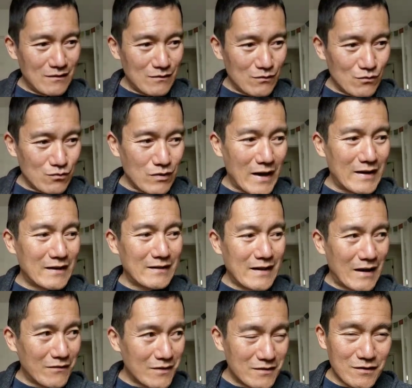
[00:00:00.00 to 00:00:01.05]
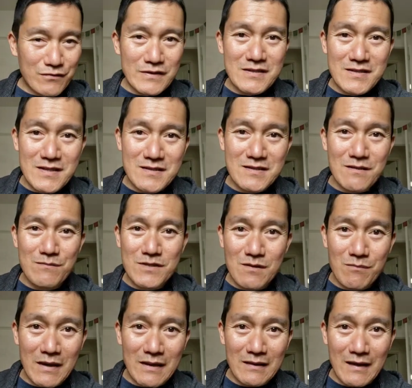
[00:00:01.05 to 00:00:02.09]
writing down the different systems
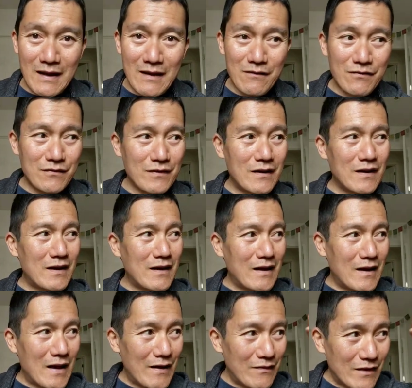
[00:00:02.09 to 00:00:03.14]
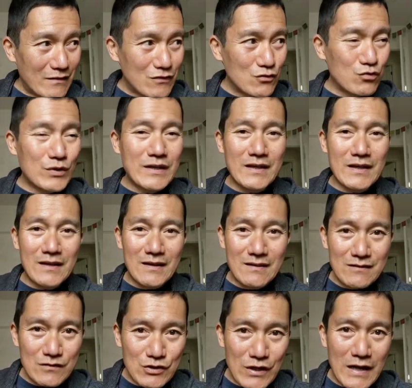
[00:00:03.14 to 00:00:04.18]
in my life and then tweaking
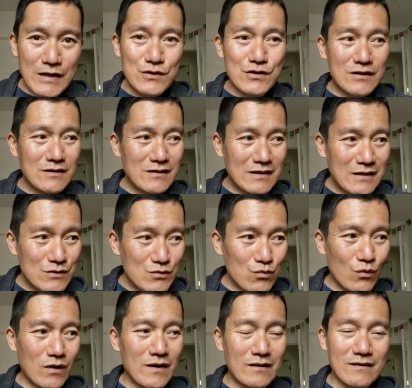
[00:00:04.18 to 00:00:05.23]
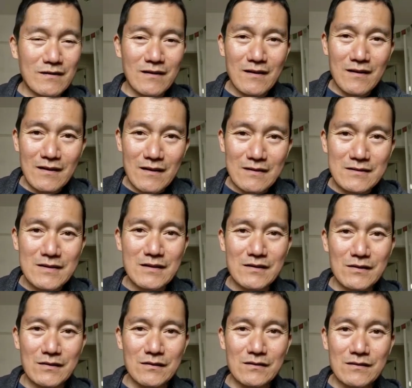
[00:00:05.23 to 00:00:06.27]
it, changing each one
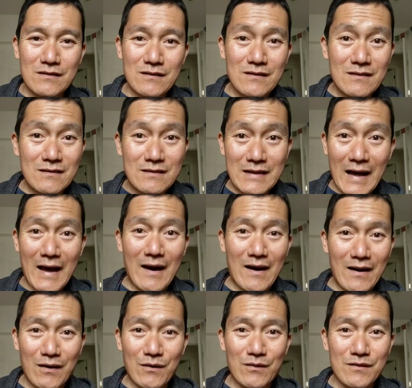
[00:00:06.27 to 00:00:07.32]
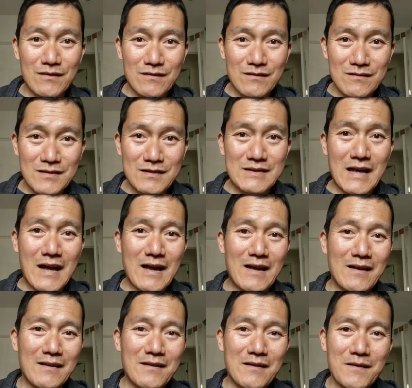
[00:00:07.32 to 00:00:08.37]
until now,
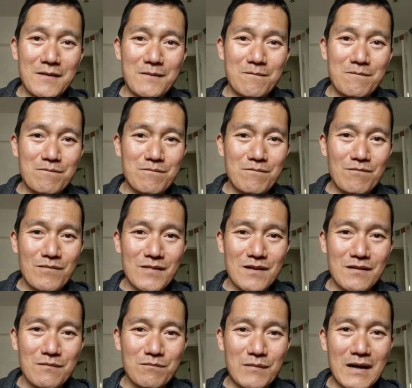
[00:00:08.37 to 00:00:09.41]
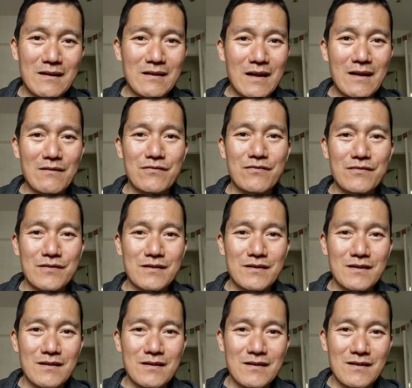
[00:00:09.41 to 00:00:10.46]
today, my life
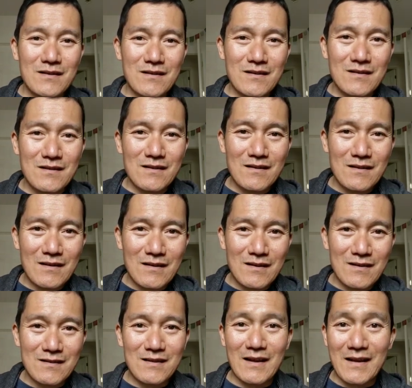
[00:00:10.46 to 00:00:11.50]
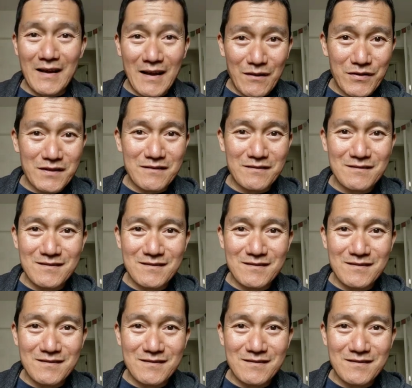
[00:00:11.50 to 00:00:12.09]
is like heaven.